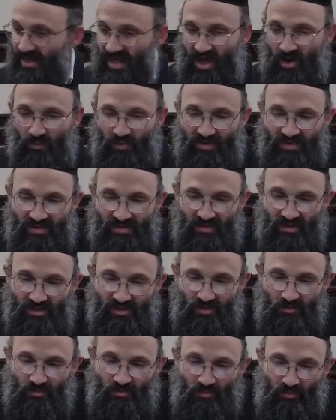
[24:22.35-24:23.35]
and with
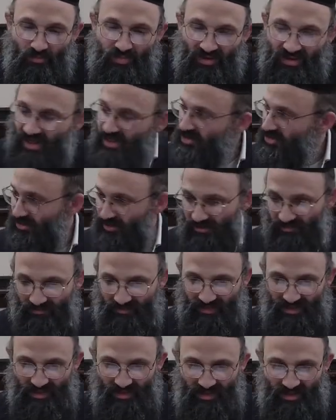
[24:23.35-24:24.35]
such a pleasure
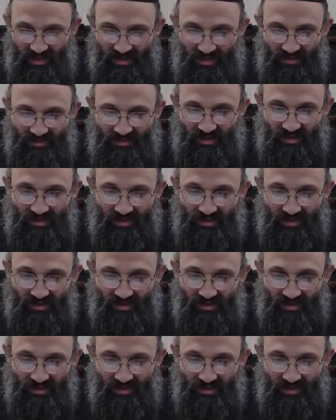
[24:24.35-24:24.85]
to